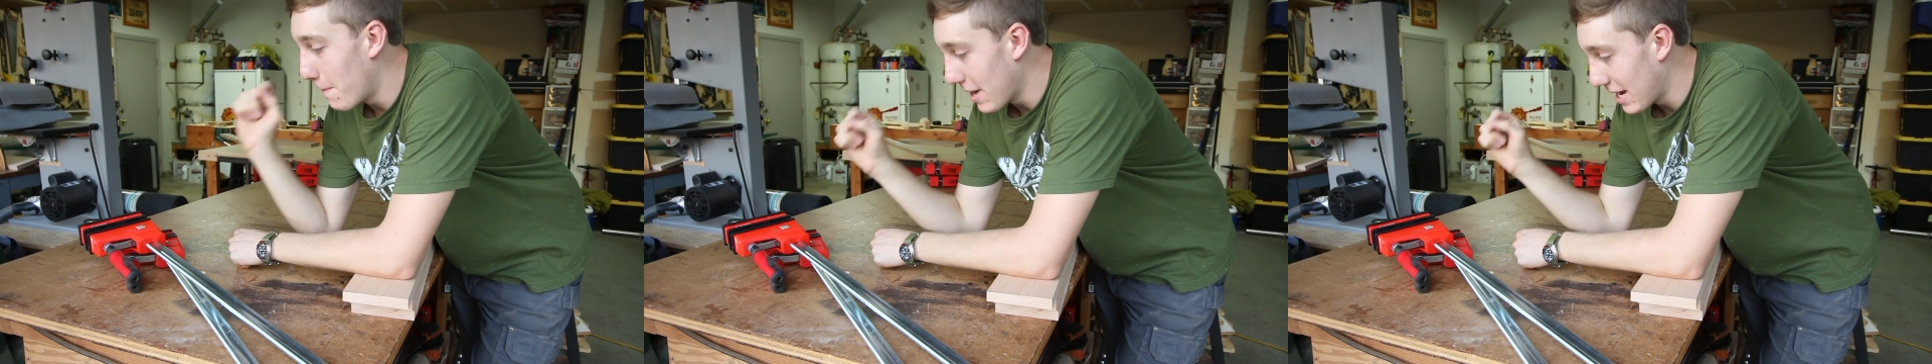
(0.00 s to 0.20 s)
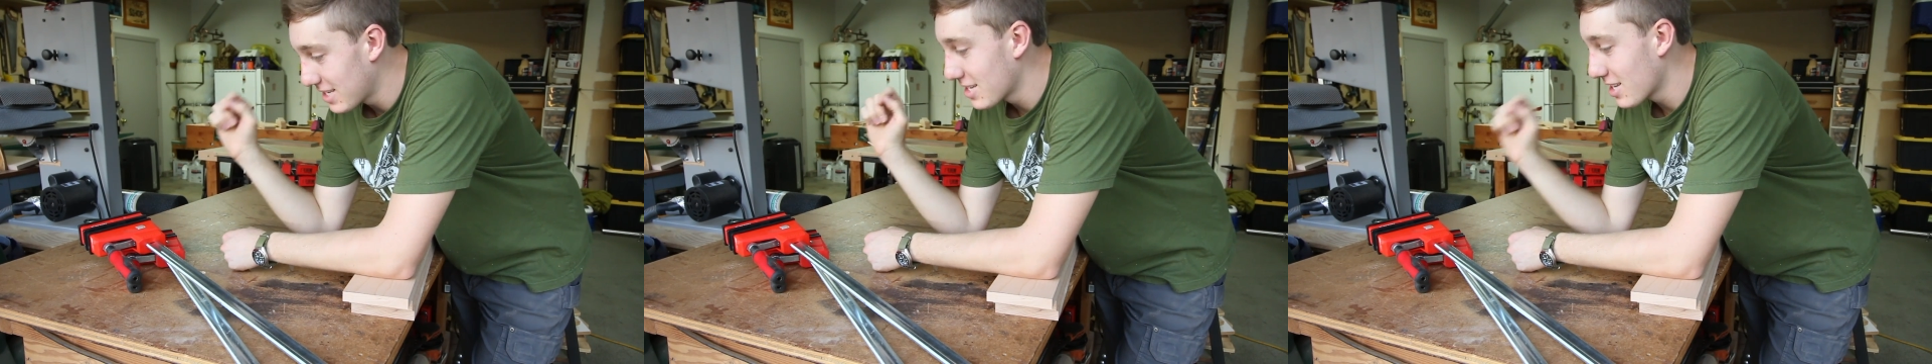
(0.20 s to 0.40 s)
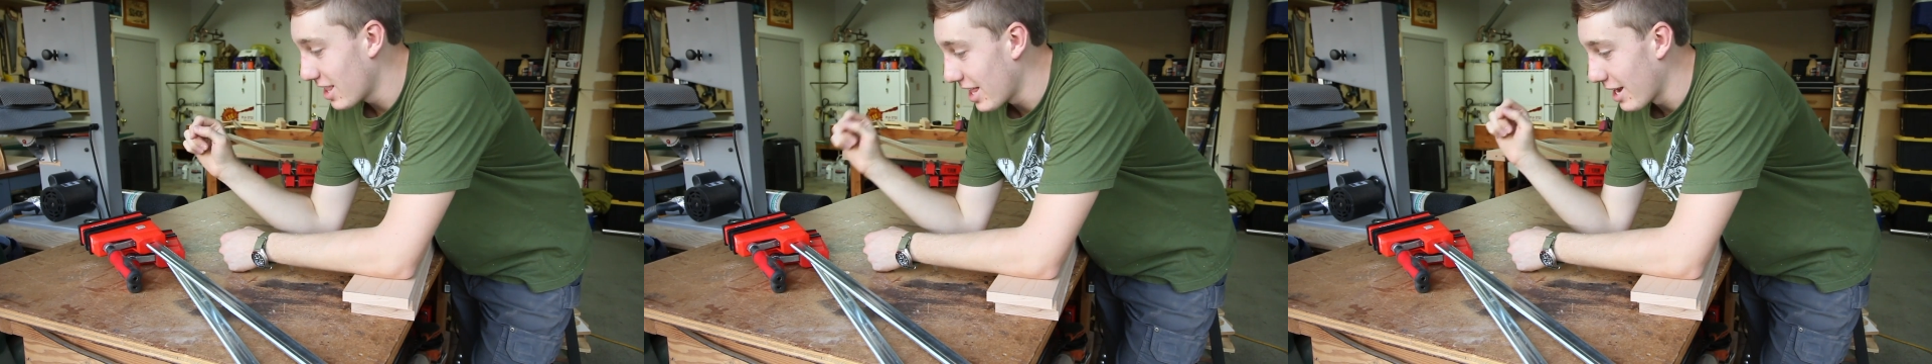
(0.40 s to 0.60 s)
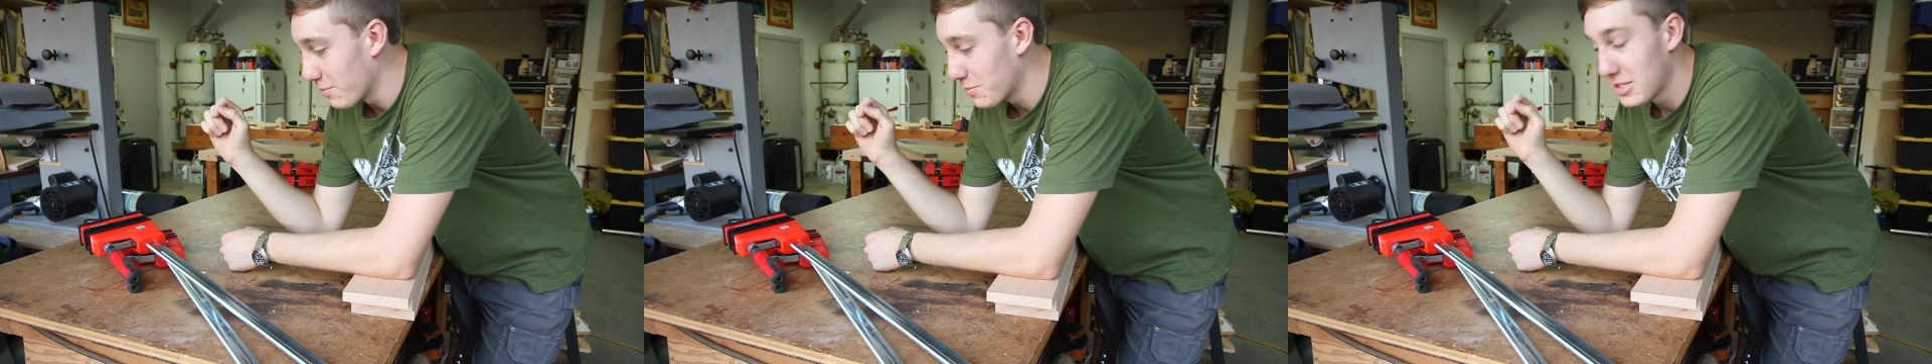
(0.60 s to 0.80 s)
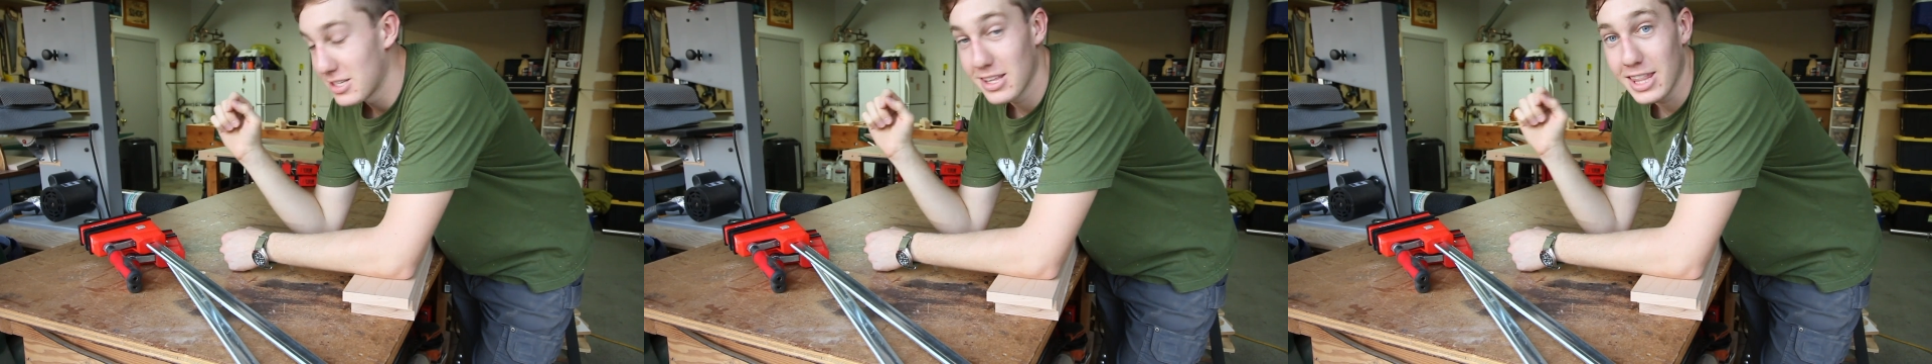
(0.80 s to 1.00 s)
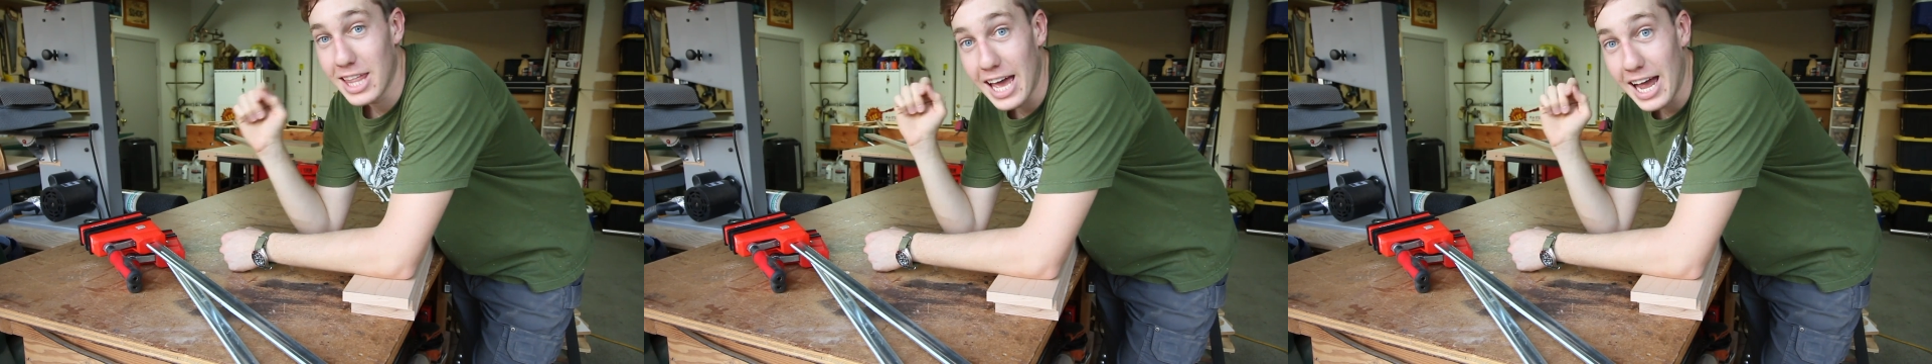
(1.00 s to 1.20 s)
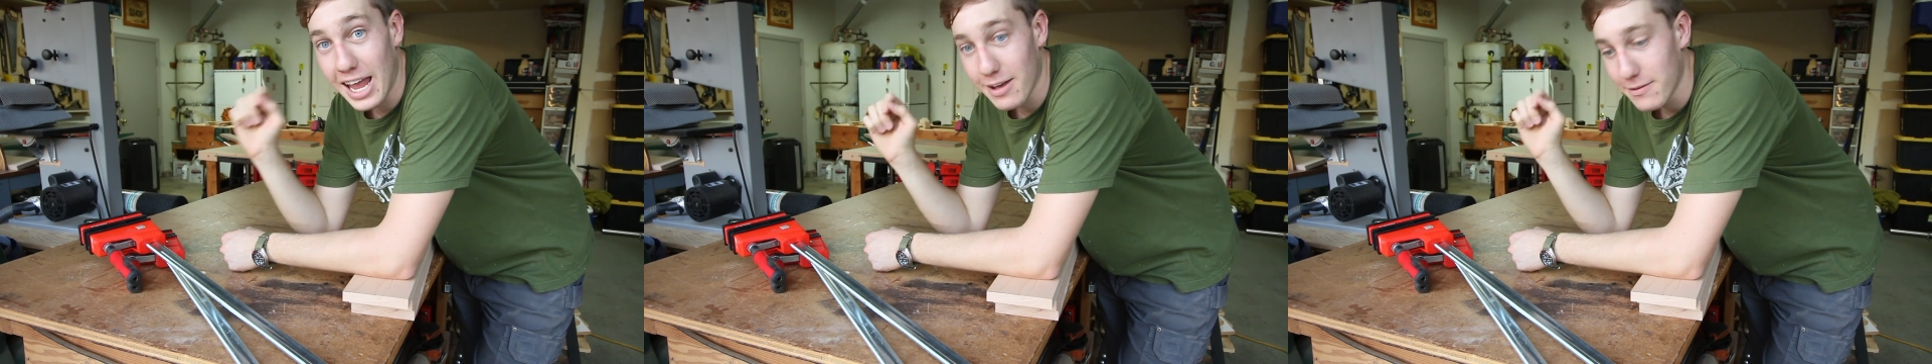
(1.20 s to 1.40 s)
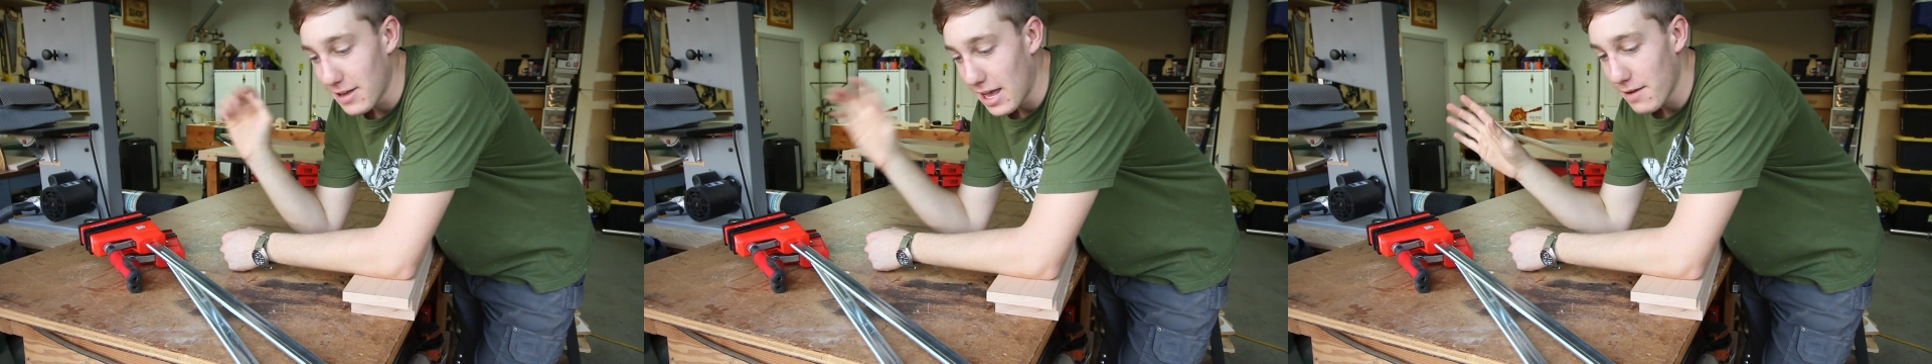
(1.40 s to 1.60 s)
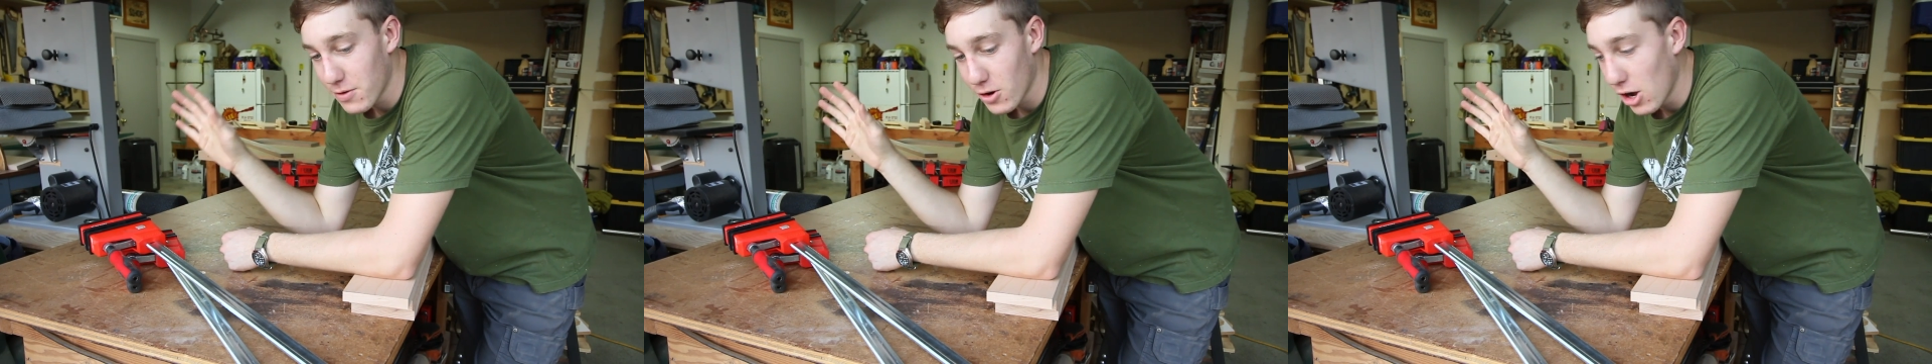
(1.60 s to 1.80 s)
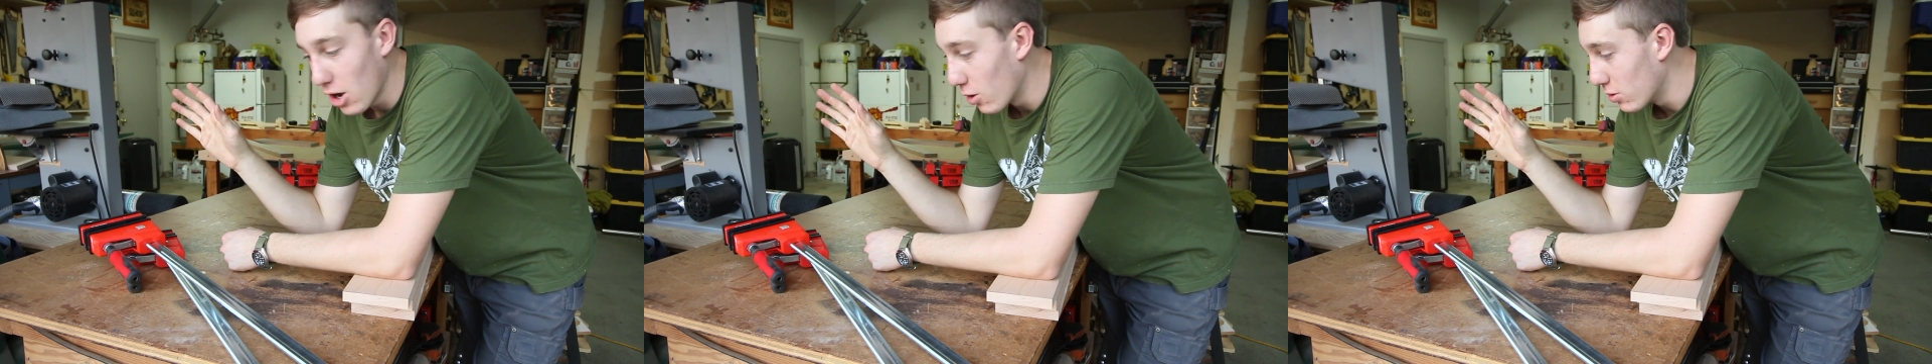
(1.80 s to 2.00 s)
best clamps that I have
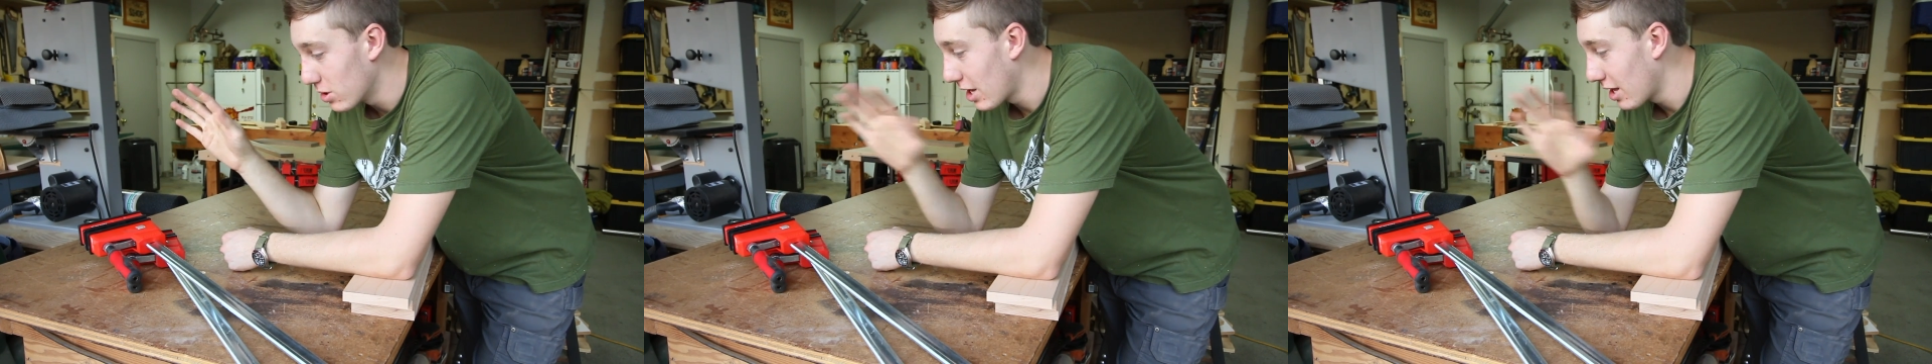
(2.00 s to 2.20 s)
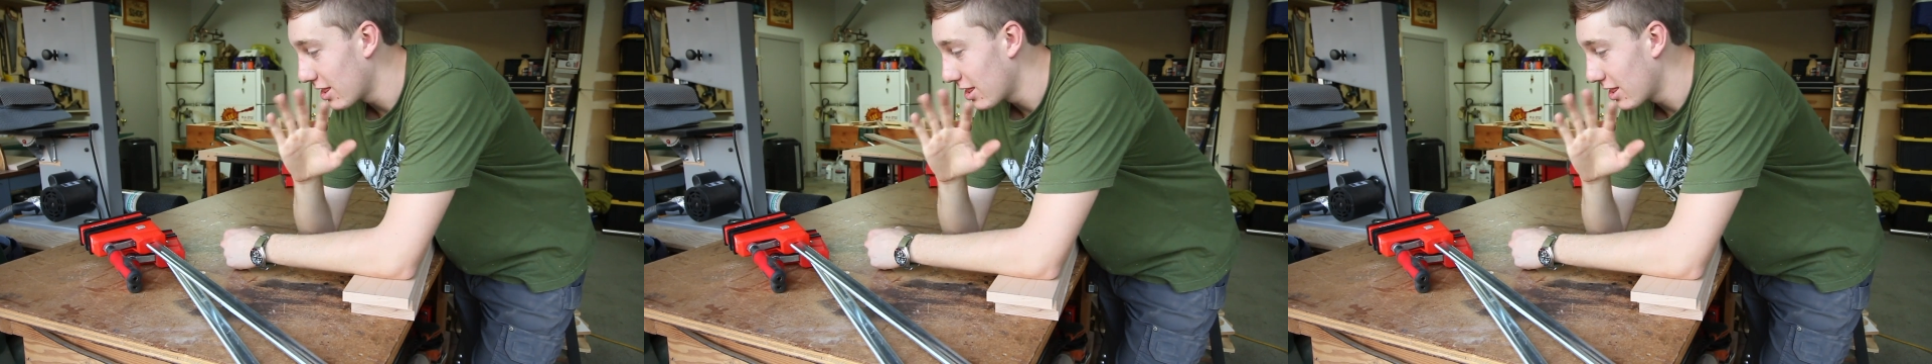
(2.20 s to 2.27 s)
ever owned.